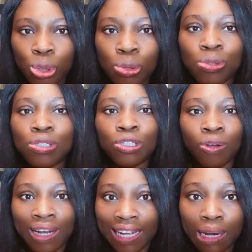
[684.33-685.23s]
to
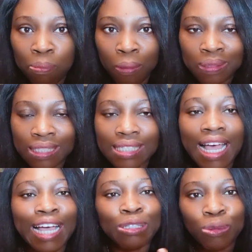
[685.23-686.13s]
your landed properties,
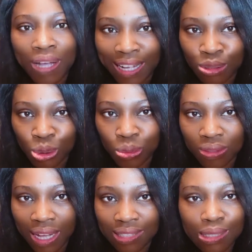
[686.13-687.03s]
and you can do
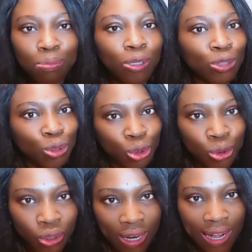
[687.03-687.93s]
that, but you do
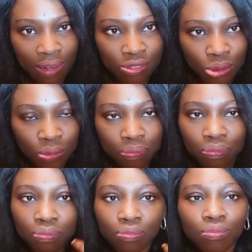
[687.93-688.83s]
not have to.
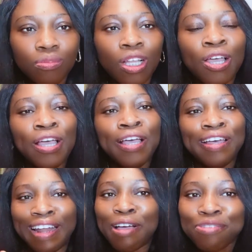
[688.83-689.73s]

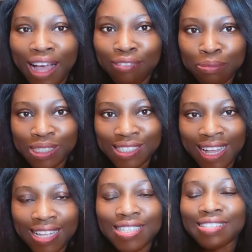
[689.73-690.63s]
Now, if you have a
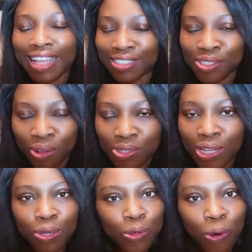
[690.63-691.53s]
business, that is also
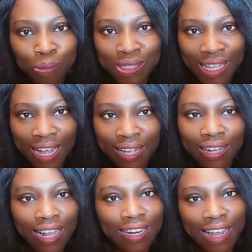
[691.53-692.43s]
a good home tie.
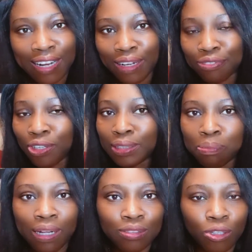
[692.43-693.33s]
And I've talked
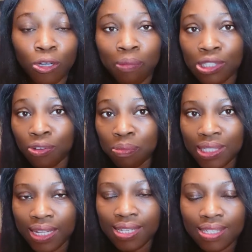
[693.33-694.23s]
about documents for
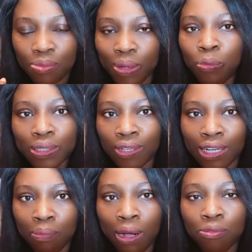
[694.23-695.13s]
business when we're talking
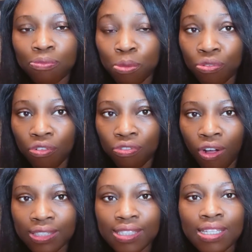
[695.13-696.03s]
about proof of
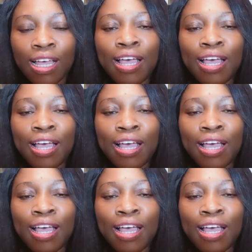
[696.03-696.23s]
funds.